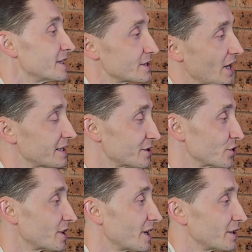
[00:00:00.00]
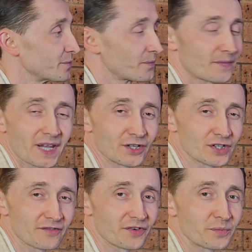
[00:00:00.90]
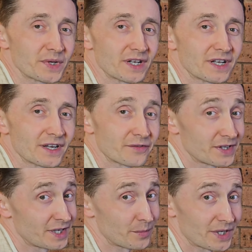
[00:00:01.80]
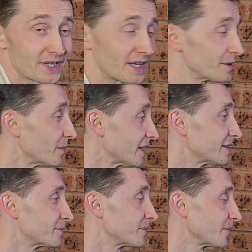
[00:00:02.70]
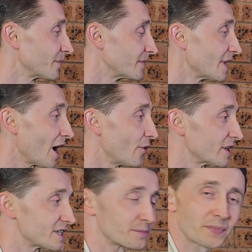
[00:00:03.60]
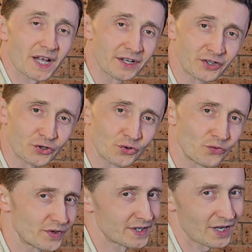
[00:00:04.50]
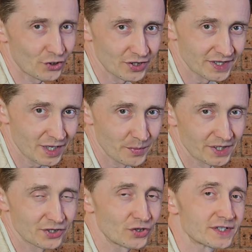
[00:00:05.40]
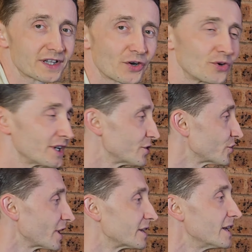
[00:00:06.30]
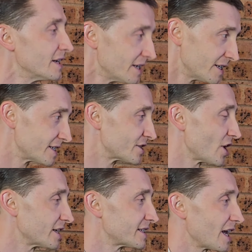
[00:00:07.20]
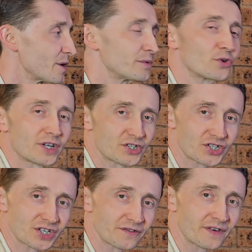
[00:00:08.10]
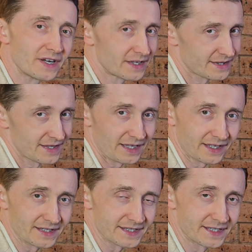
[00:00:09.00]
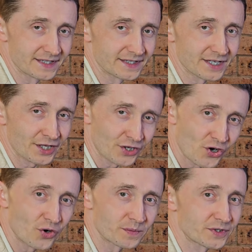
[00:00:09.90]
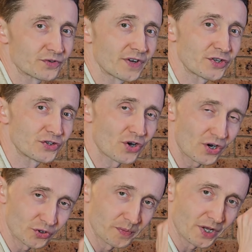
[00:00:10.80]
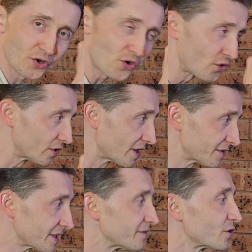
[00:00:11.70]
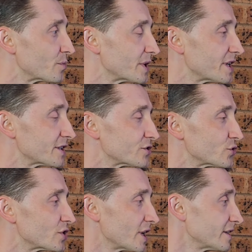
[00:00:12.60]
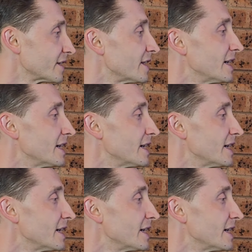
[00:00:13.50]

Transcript: just so you can get yourself familiar with them again, but now I'll just play through without naming the notes slowly. You can just aim to achieve that consistency at home. So when you know how to play all left hand from beginning to the end,